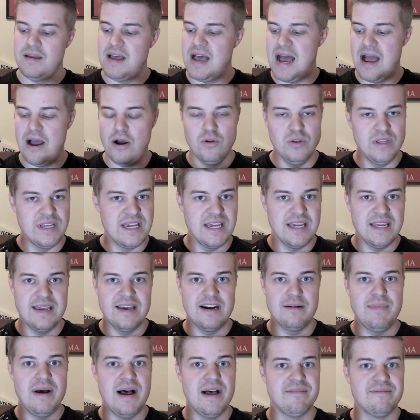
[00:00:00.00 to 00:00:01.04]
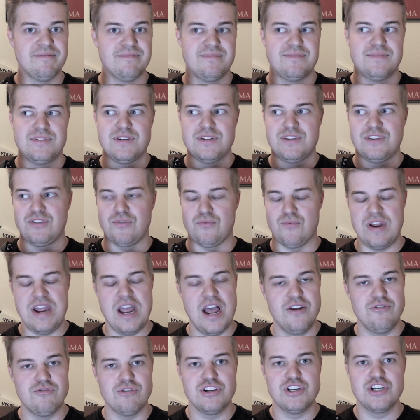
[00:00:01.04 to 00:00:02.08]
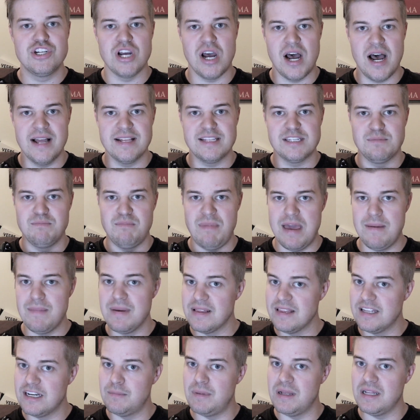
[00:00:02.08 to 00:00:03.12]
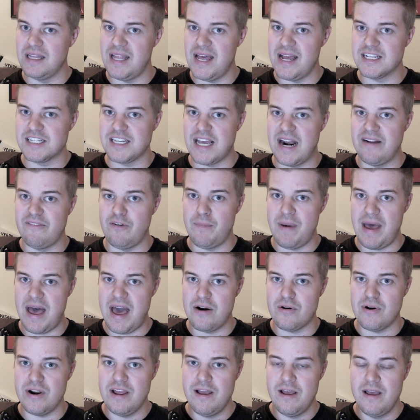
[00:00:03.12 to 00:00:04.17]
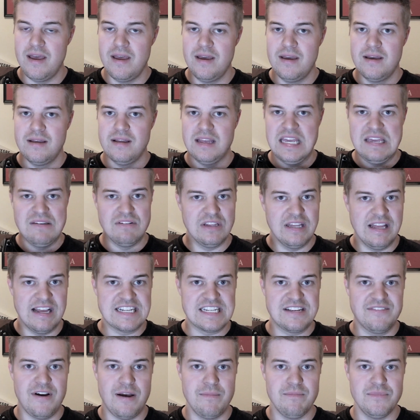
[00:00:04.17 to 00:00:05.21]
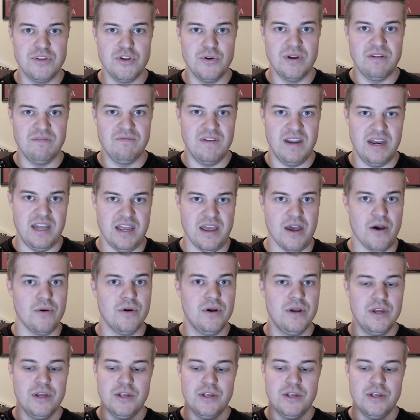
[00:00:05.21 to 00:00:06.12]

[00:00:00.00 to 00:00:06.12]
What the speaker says: I only can get about 300 shots, maybe a little bit less out of a battery, even less if I'm doing video.